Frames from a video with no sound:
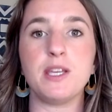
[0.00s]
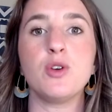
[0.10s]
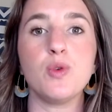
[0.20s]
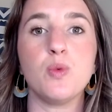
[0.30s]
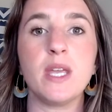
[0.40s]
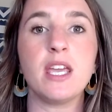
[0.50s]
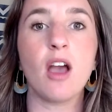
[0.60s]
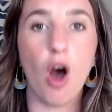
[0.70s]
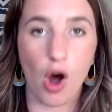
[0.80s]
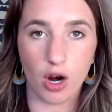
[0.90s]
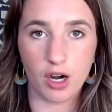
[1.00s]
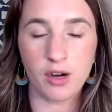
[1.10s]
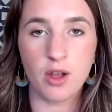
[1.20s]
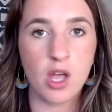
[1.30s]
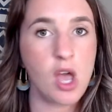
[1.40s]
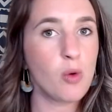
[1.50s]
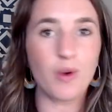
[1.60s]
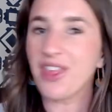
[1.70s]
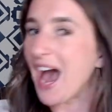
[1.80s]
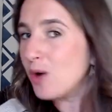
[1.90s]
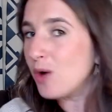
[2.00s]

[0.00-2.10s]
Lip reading: who we are without